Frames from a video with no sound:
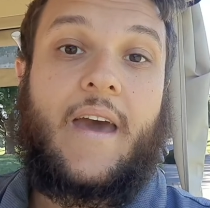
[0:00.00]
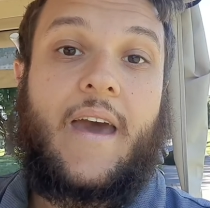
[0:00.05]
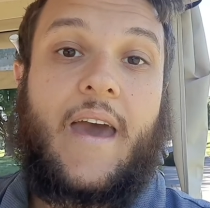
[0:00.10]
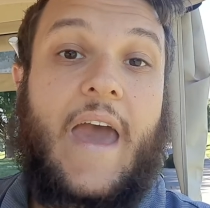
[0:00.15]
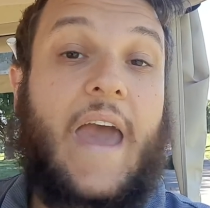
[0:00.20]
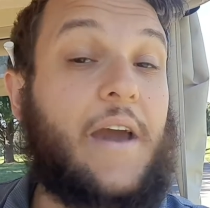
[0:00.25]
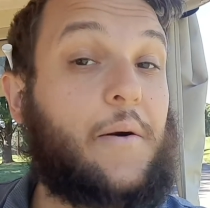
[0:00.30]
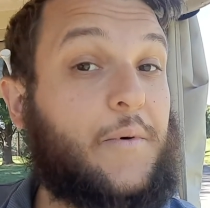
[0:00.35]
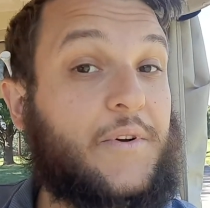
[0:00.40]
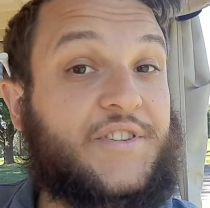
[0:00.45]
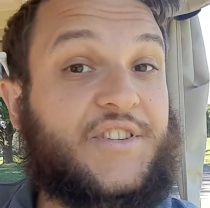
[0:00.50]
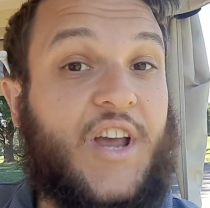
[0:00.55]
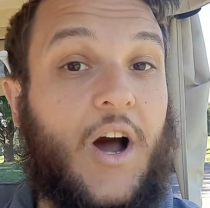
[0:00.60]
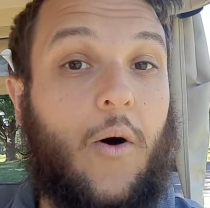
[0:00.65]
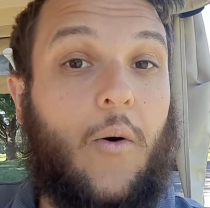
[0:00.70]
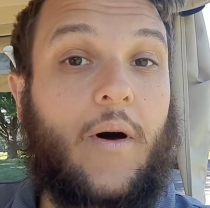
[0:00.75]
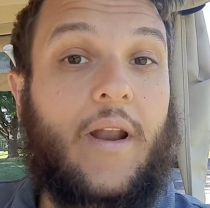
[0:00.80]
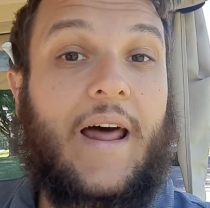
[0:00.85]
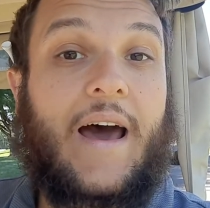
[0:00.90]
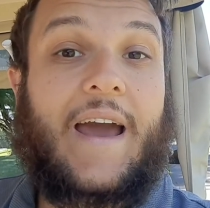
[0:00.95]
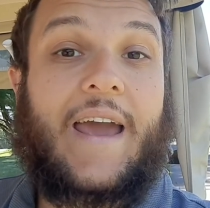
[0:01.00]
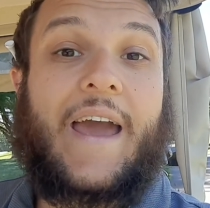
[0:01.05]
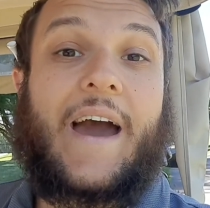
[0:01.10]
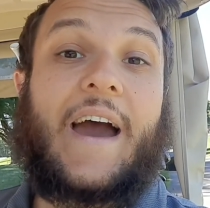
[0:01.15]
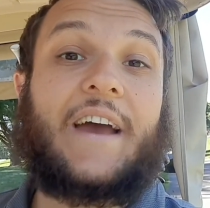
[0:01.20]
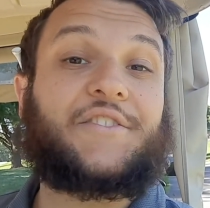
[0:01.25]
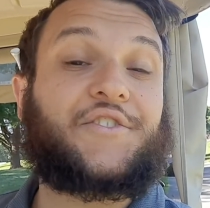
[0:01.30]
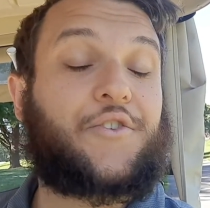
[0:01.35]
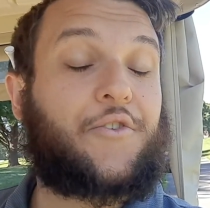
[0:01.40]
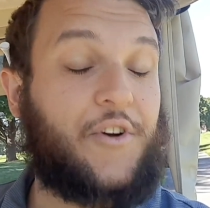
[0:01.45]
Hey, what's going on,
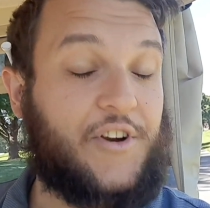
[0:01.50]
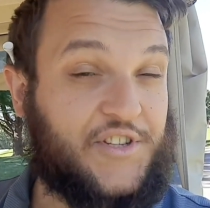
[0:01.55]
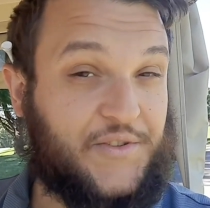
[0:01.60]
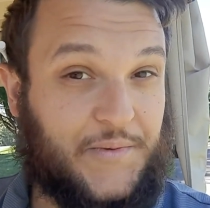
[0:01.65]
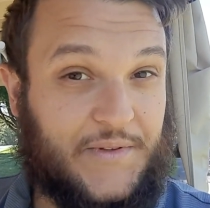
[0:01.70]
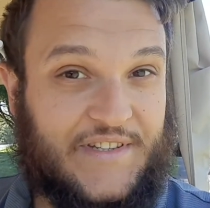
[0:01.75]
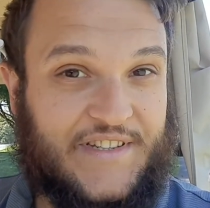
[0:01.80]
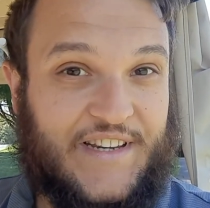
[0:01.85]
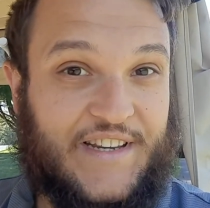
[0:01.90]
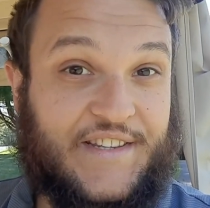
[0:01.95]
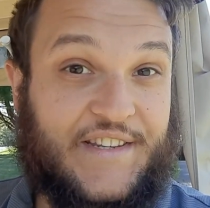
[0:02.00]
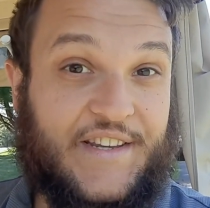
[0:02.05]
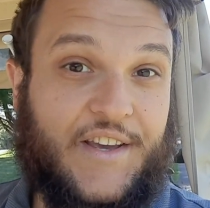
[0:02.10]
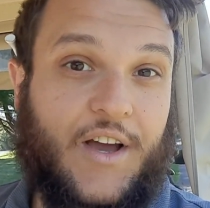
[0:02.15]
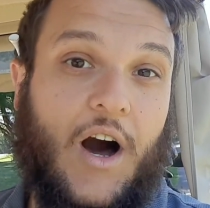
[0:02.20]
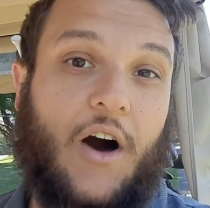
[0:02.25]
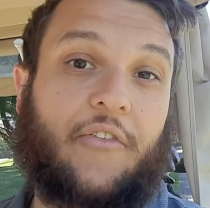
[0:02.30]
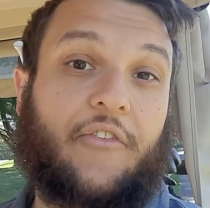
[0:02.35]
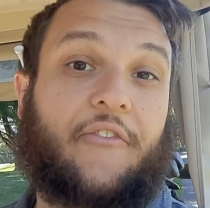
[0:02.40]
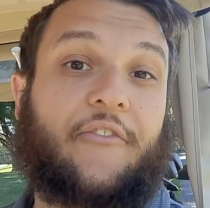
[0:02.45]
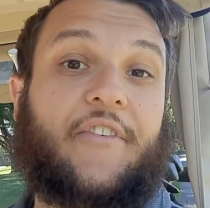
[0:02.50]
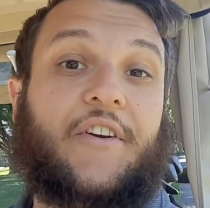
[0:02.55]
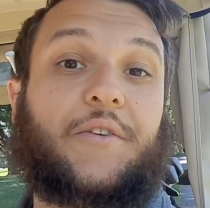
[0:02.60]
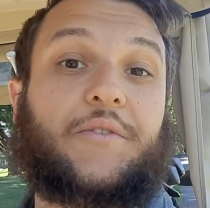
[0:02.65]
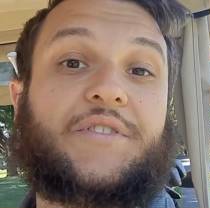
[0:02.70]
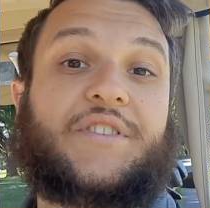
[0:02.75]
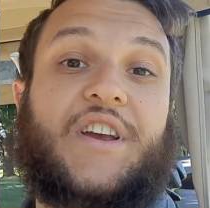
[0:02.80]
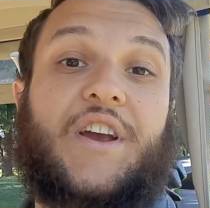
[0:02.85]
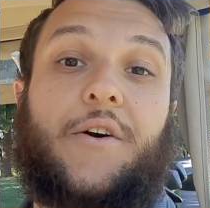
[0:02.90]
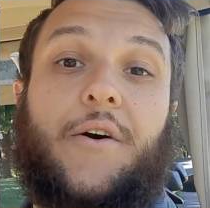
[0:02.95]
guys? Chris with CT Golf
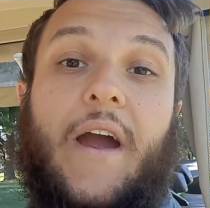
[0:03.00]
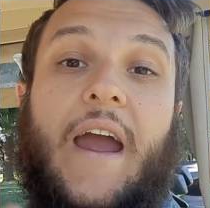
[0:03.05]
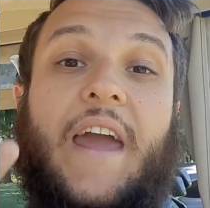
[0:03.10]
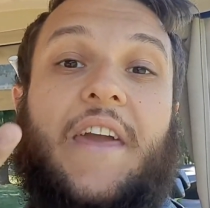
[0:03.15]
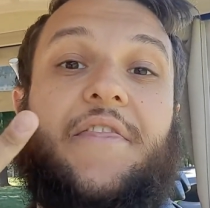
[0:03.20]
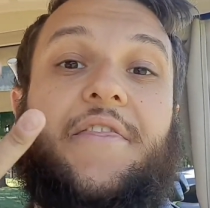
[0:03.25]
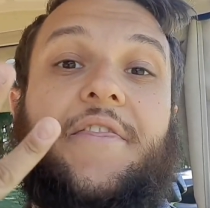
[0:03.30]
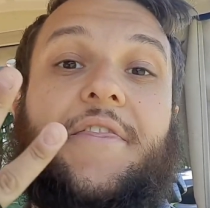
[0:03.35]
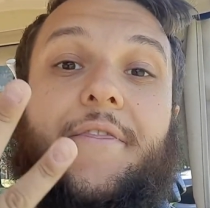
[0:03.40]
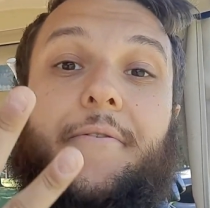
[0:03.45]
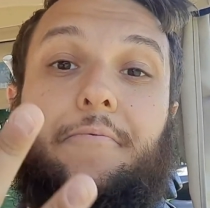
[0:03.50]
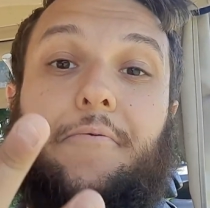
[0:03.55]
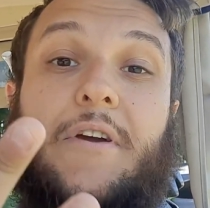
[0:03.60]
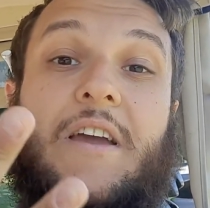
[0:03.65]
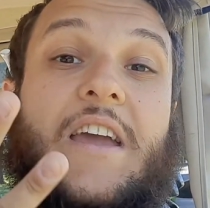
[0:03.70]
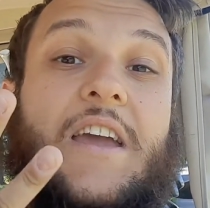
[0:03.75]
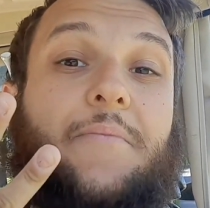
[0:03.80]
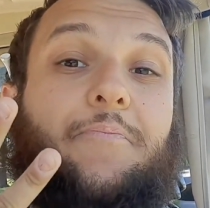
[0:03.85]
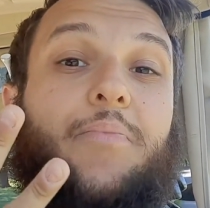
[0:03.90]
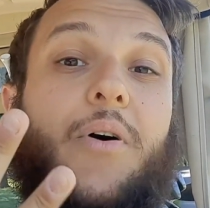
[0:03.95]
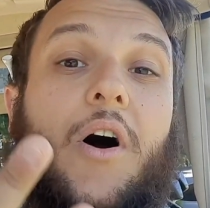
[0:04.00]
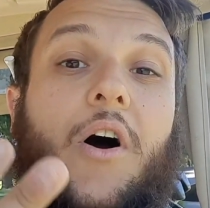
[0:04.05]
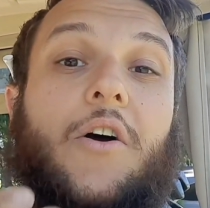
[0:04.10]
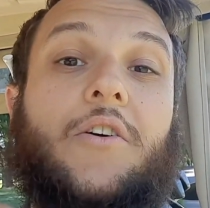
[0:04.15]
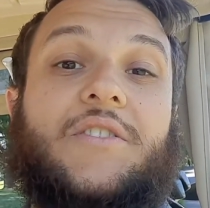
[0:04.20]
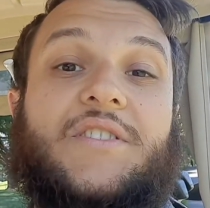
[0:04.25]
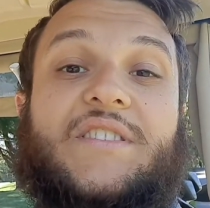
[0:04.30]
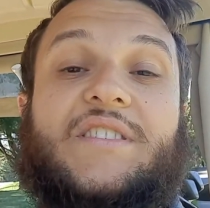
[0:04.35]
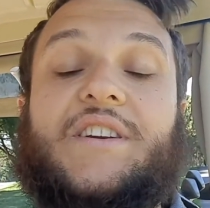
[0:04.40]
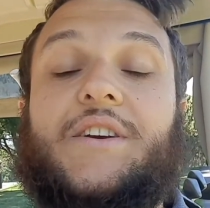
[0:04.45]
Reviews here. A
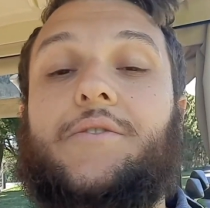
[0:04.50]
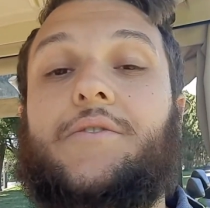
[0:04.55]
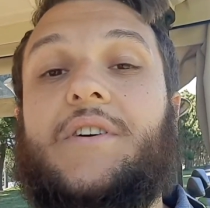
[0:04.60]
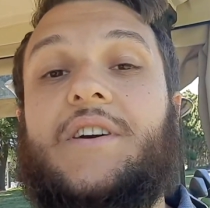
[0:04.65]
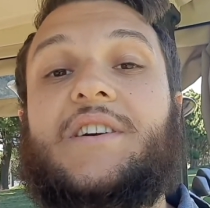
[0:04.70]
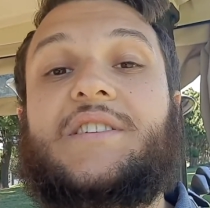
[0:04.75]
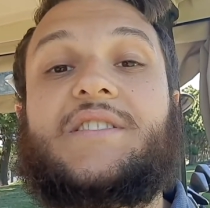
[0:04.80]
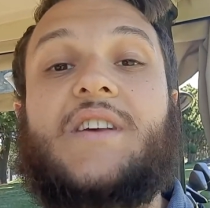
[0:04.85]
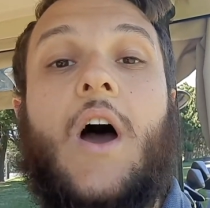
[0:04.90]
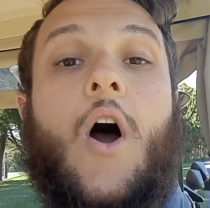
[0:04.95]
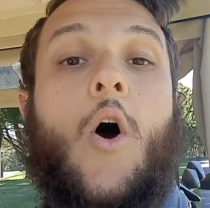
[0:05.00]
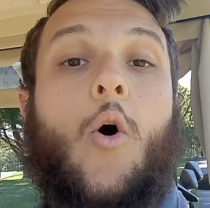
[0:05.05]
3-part series.